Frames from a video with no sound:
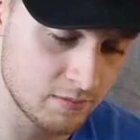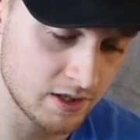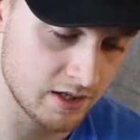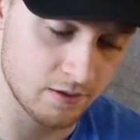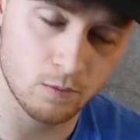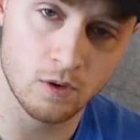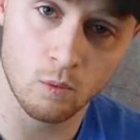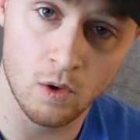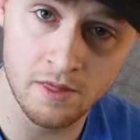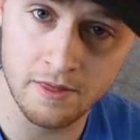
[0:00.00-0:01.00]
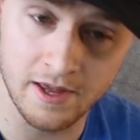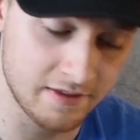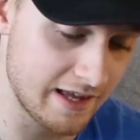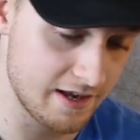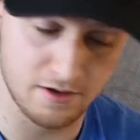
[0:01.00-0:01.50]
But one thing
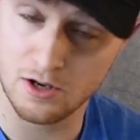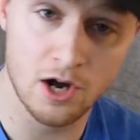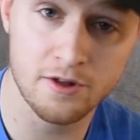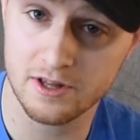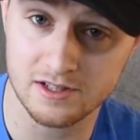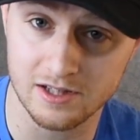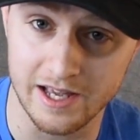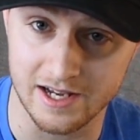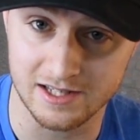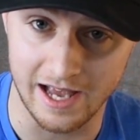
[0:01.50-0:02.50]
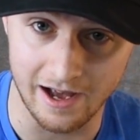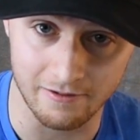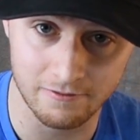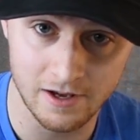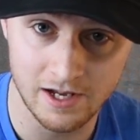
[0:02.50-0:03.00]
that none of these legs have